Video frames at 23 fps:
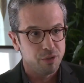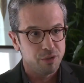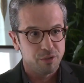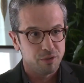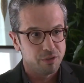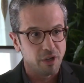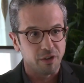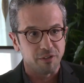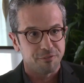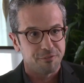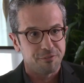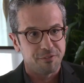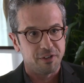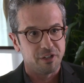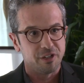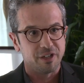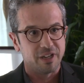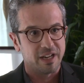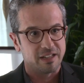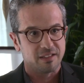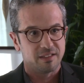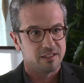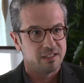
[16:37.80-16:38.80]
don't fear
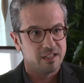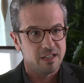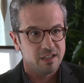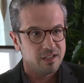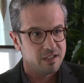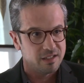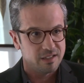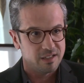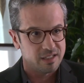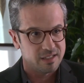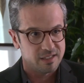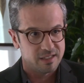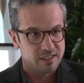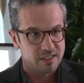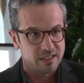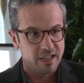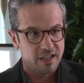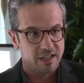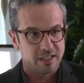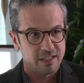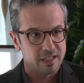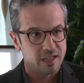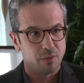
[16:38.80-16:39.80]
that this
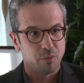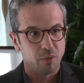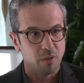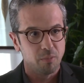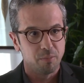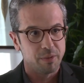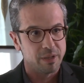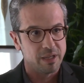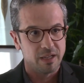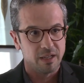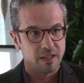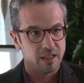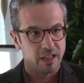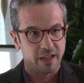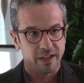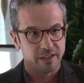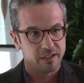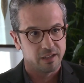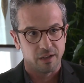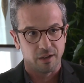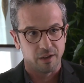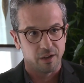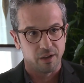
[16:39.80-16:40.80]
data will be
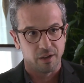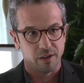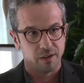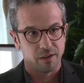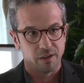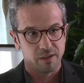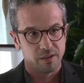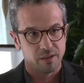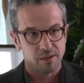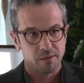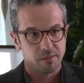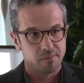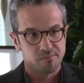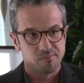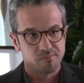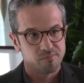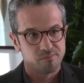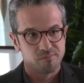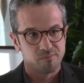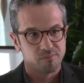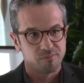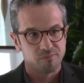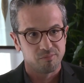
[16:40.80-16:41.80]
like
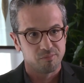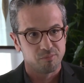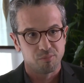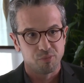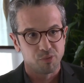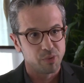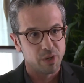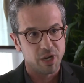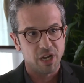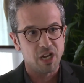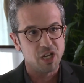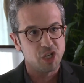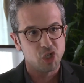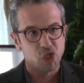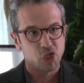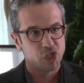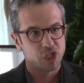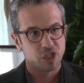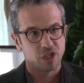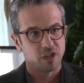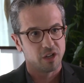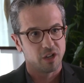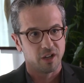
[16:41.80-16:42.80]

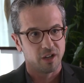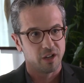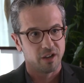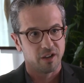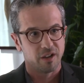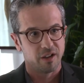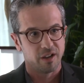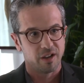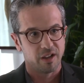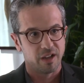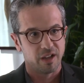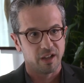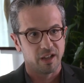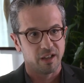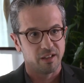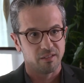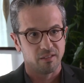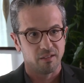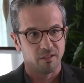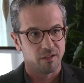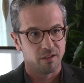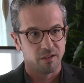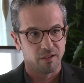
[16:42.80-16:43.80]
breached
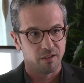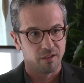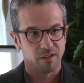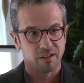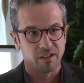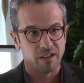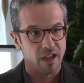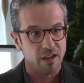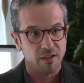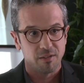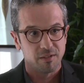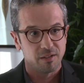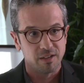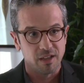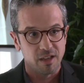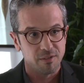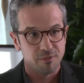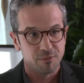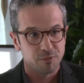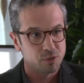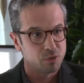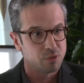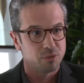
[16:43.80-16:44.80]
and
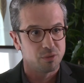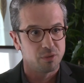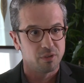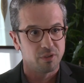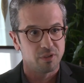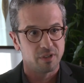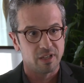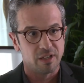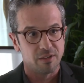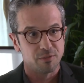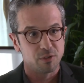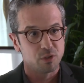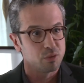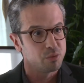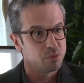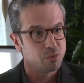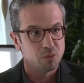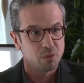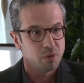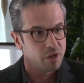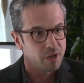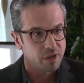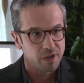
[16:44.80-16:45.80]
give
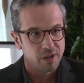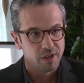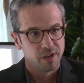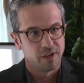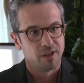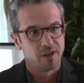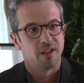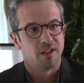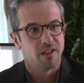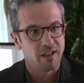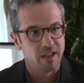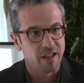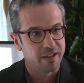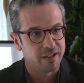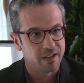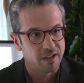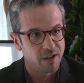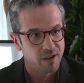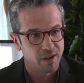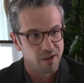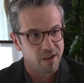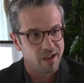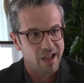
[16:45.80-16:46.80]
to it's
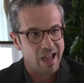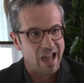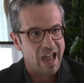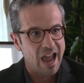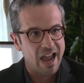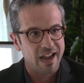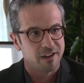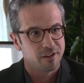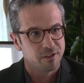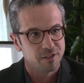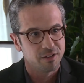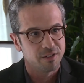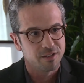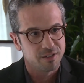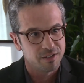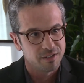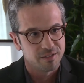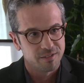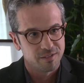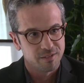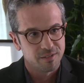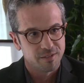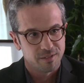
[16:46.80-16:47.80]
a concern.
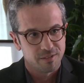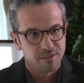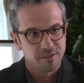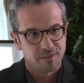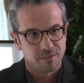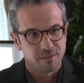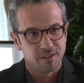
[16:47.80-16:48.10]
It's a concern.